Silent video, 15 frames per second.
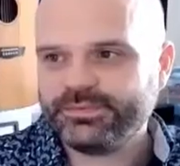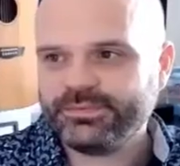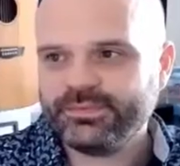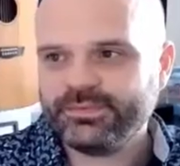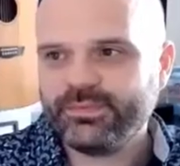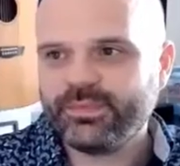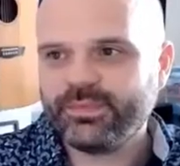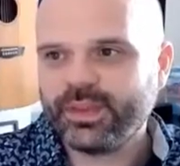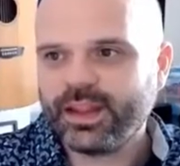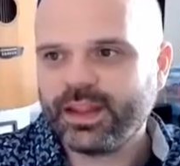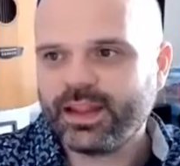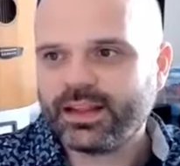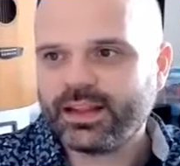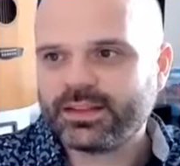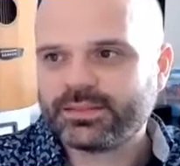
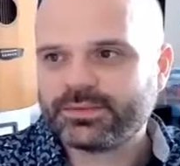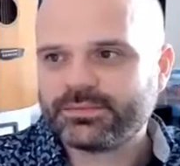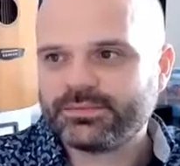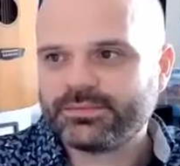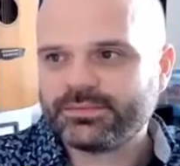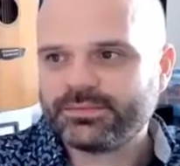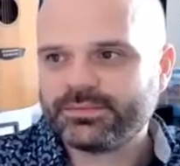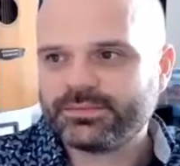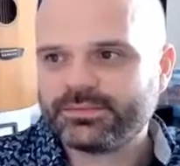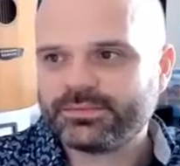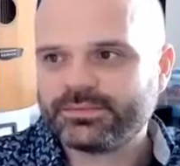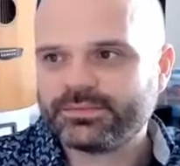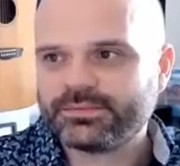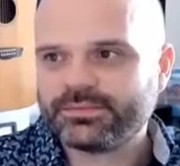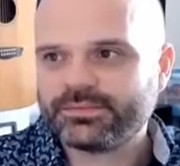
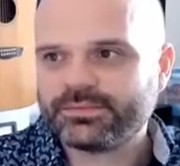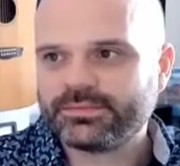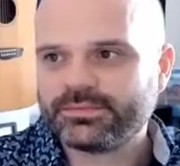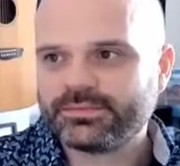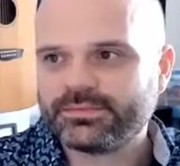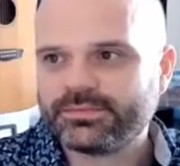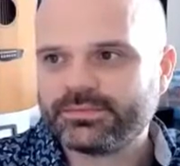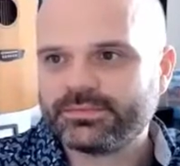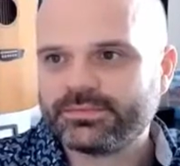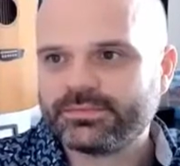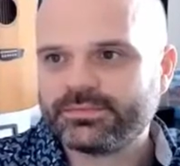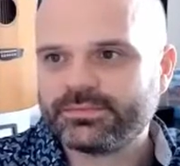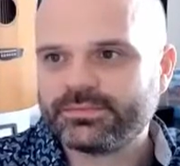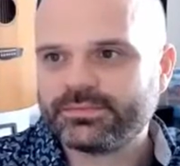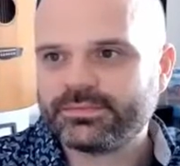
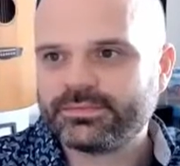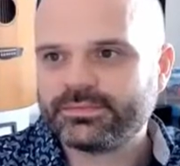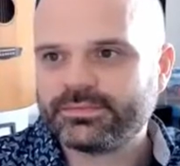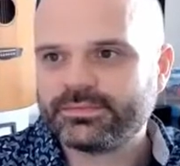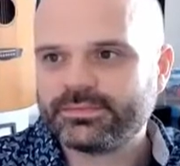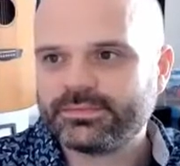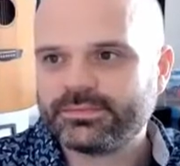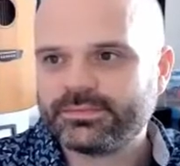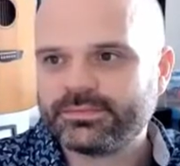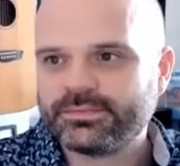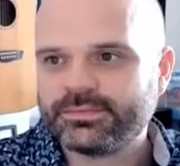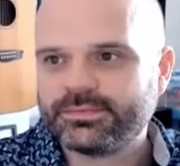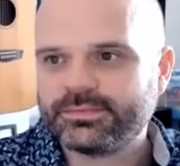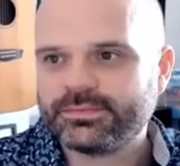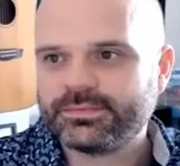
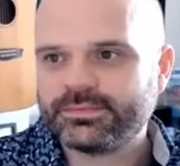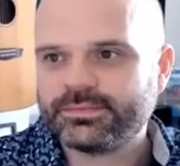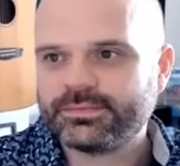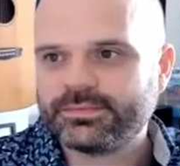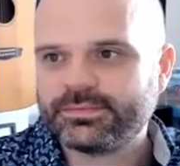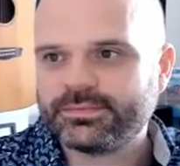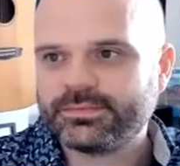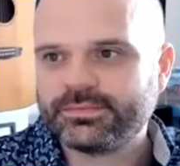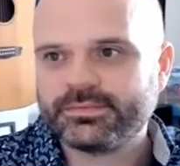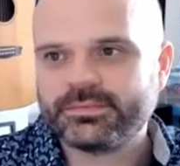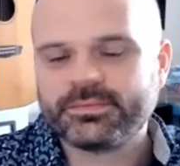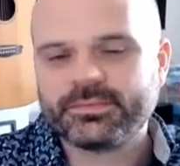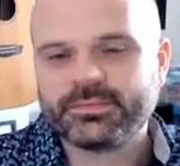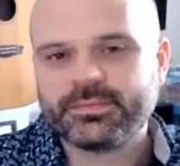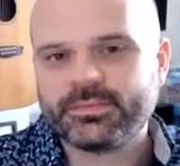(not speaking)